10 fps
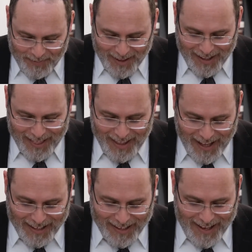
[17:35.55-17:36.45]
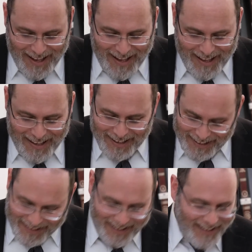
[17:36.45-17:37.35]
Then,
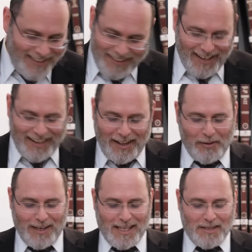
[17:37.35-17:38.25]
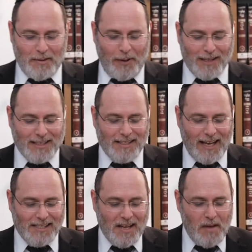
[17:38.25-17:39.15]
another one, it says, the pasuk
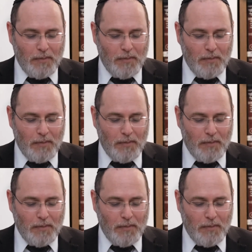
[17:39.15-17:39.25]
says,